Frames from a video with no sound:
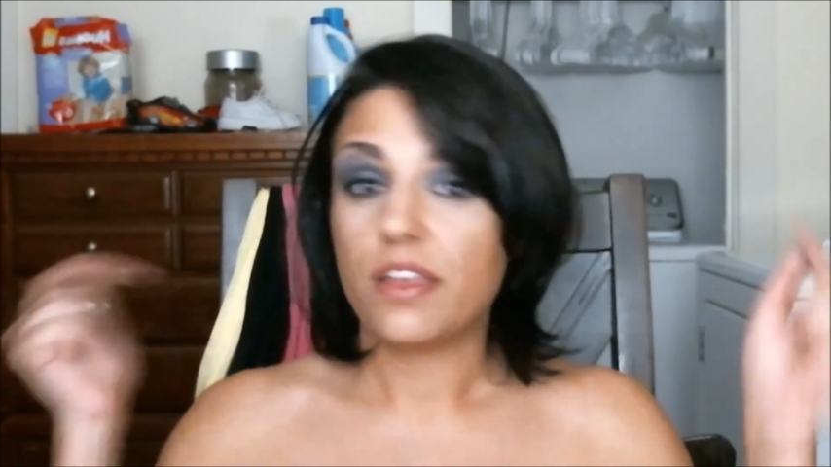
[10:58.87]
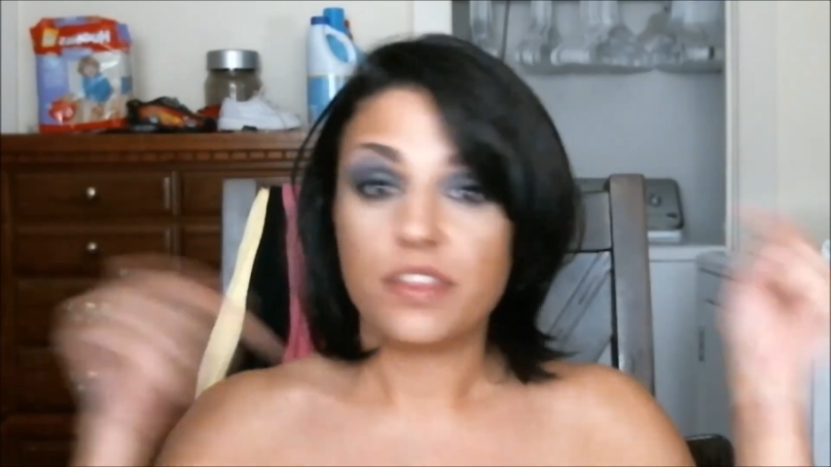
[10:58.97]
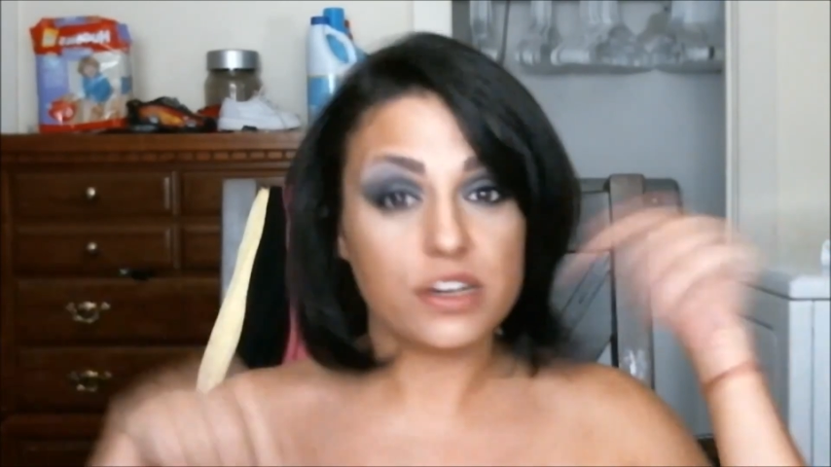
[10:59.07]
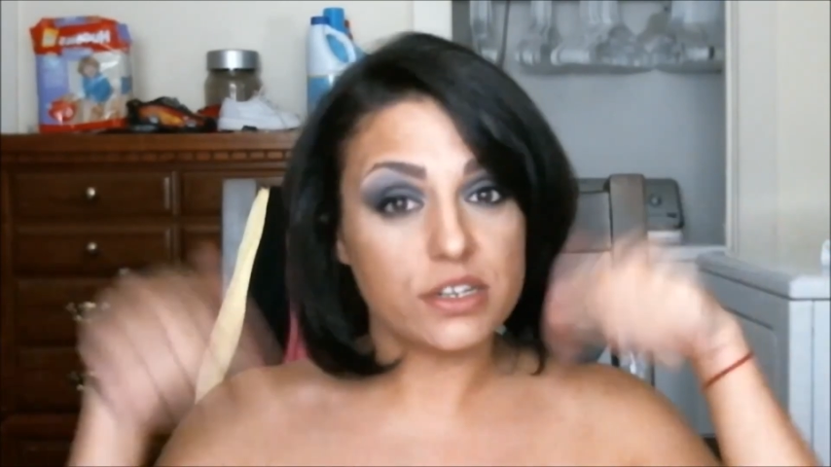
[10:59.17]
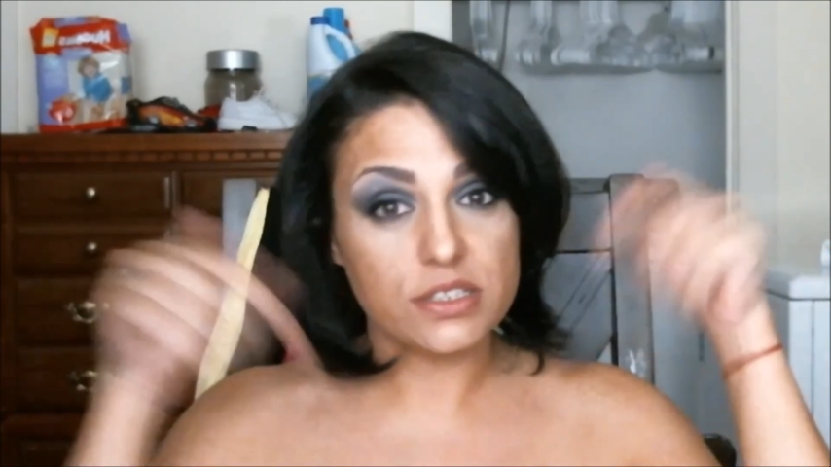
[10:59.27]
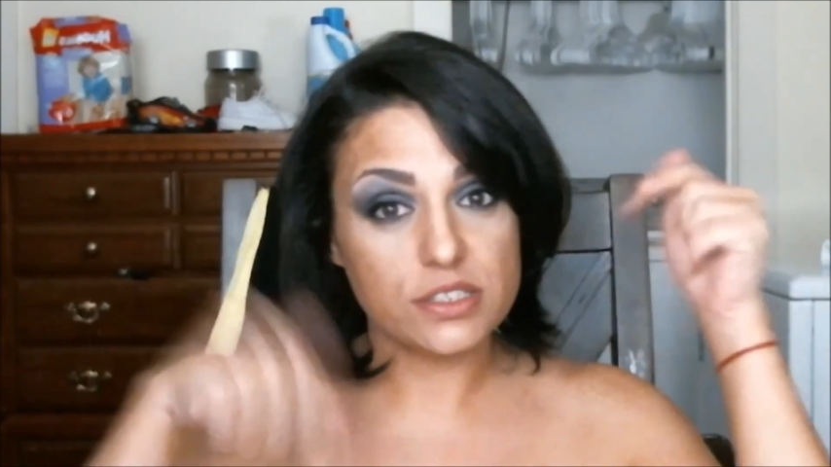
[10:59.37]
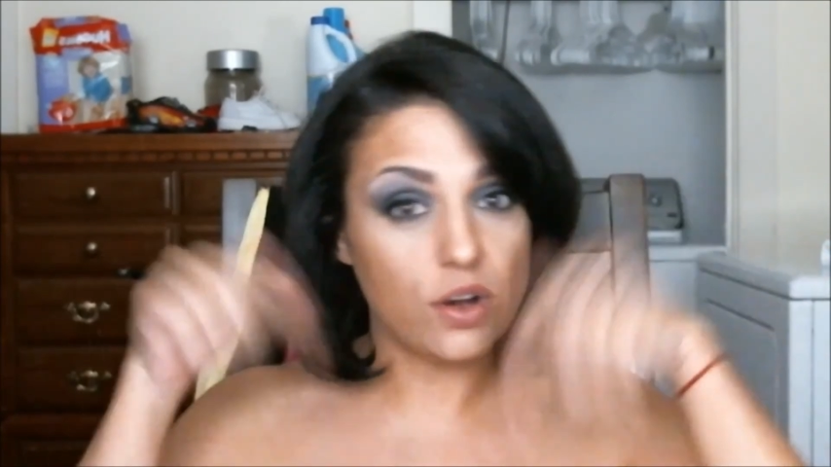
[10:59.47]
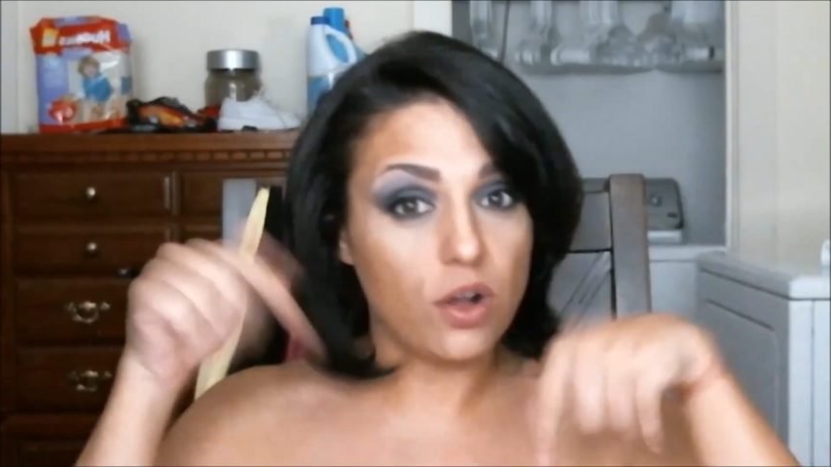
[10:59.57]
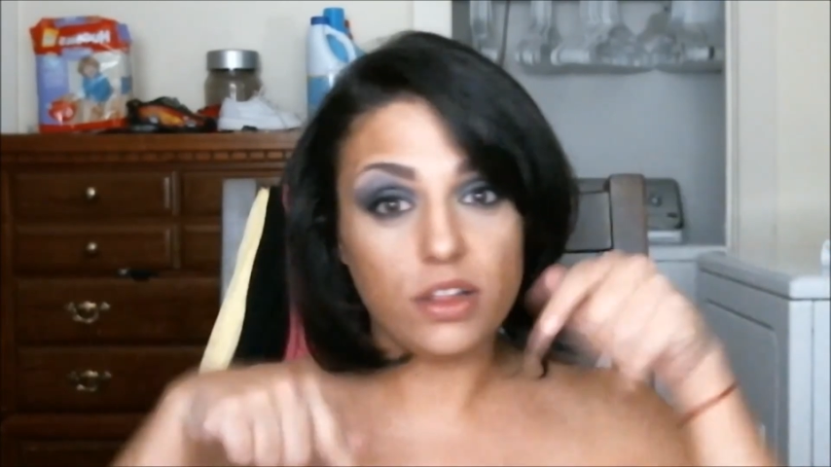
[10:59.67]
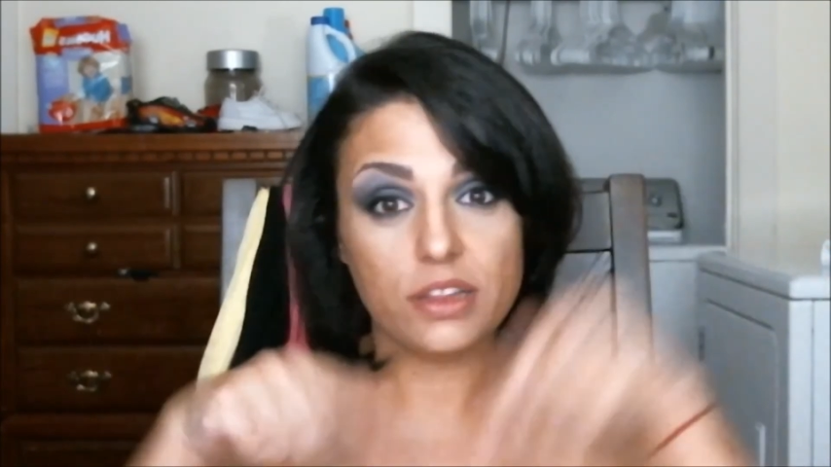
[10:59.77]
There's
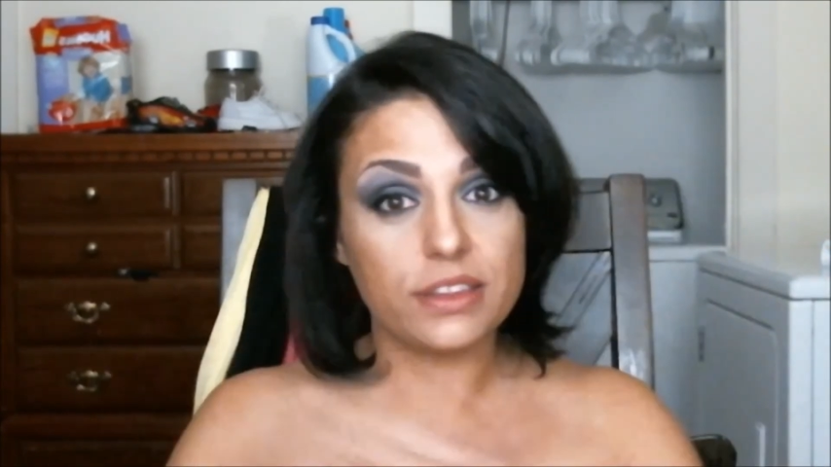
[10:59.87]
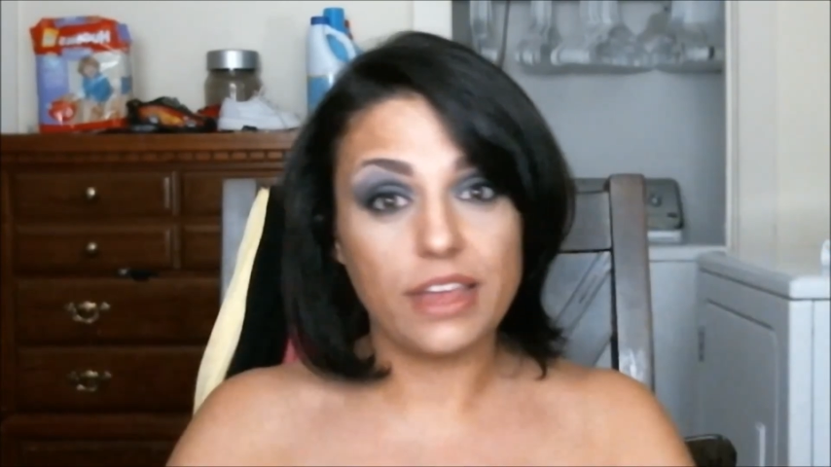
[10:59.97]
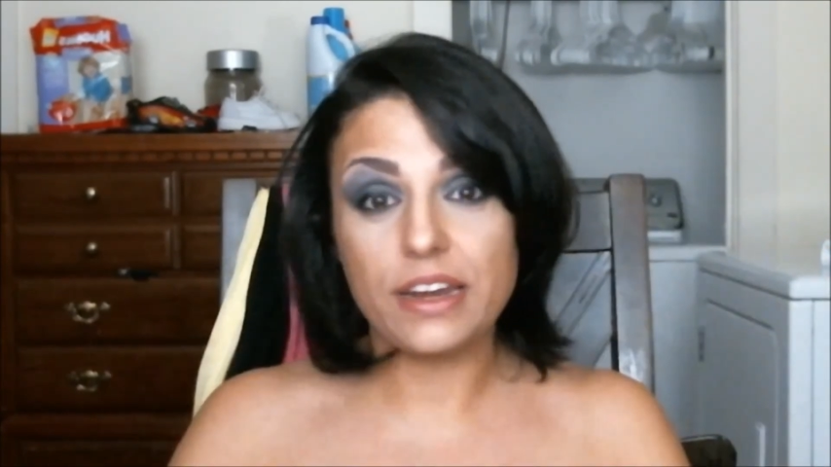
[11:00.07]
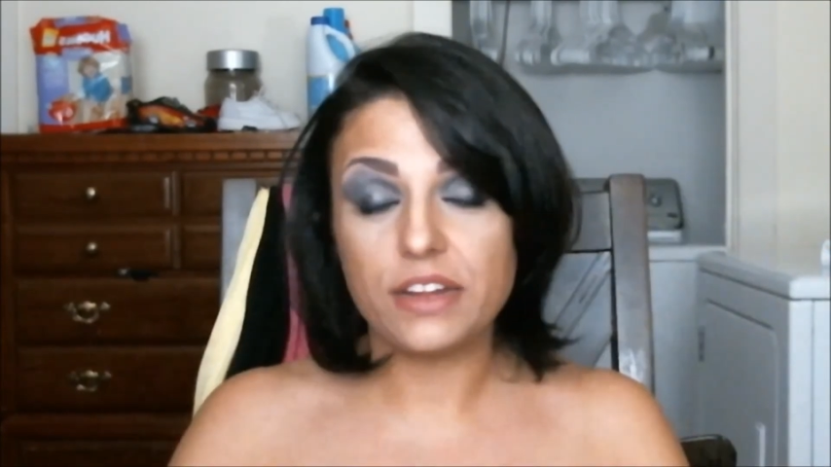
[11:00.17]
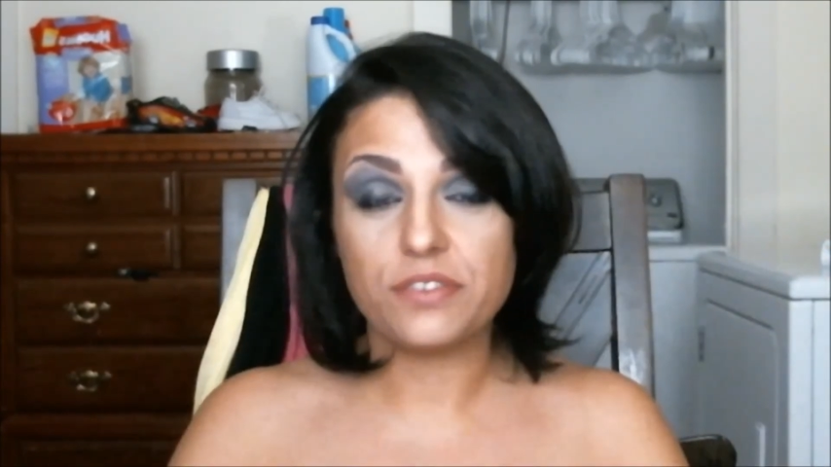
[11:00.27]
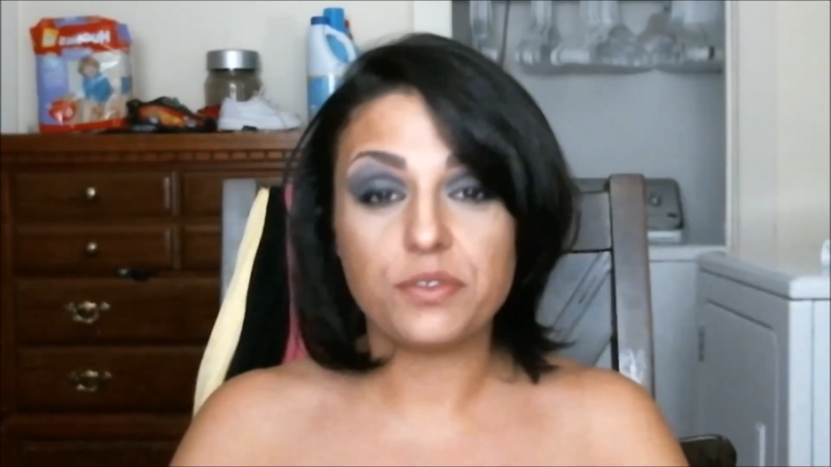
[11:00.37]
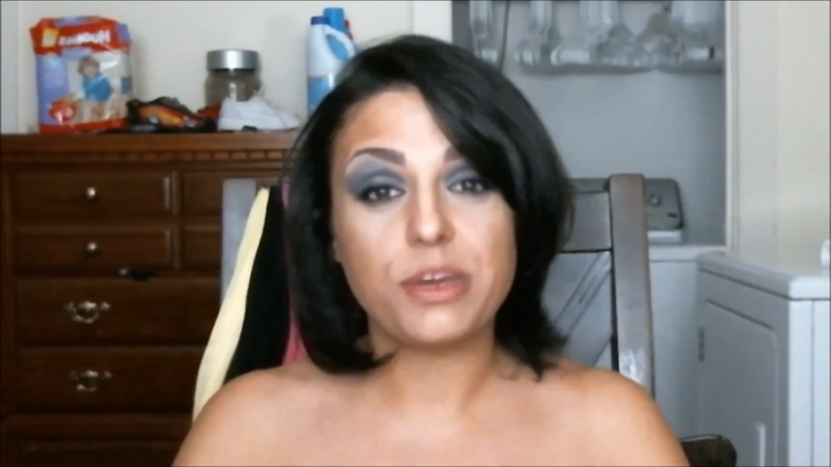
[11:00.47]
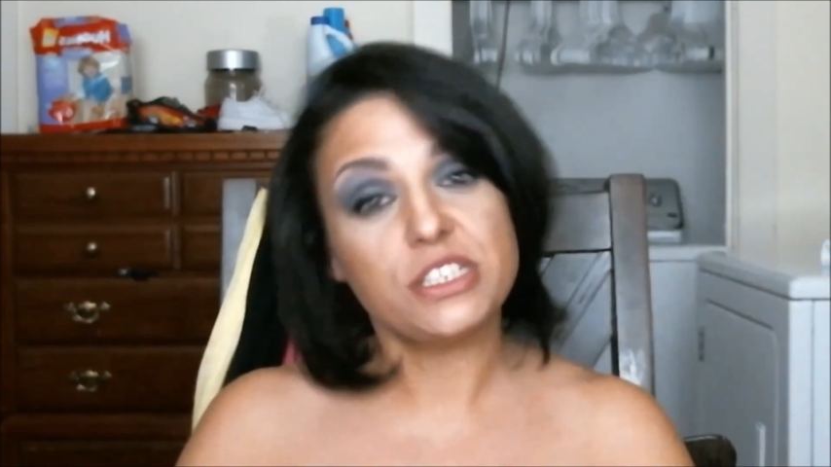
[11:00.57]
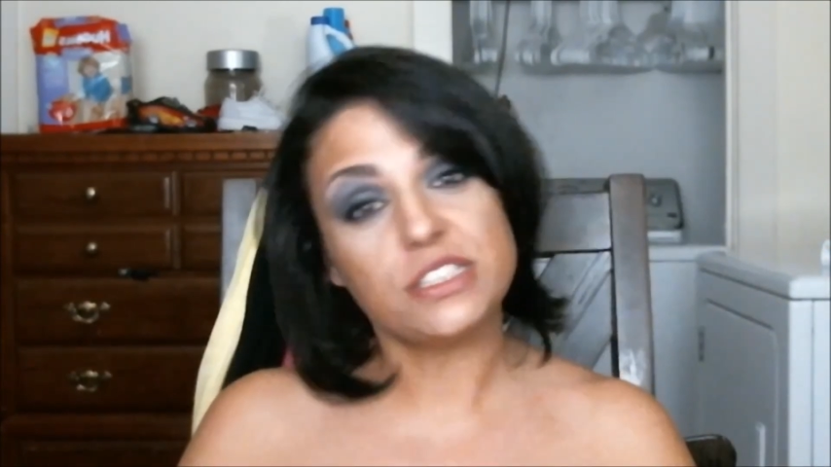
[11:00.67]
all that information